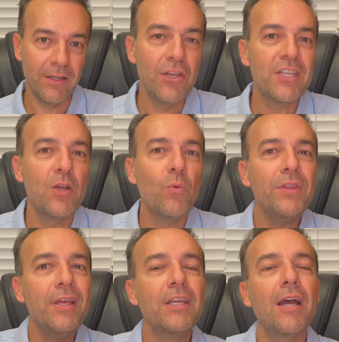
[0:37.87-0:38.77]
You see,
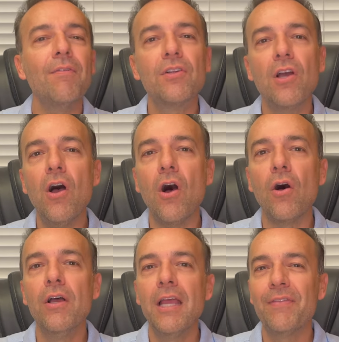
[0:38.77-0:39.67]
with a covered
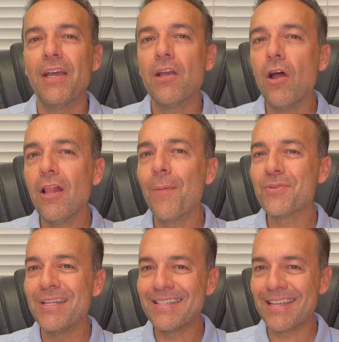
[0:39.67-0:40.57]
call, if that call
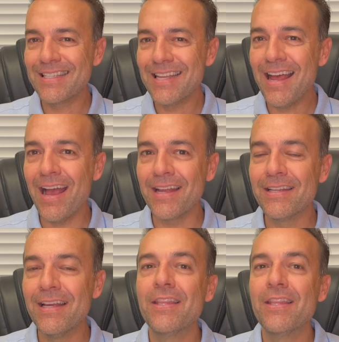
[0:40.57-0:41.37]
option is assigned,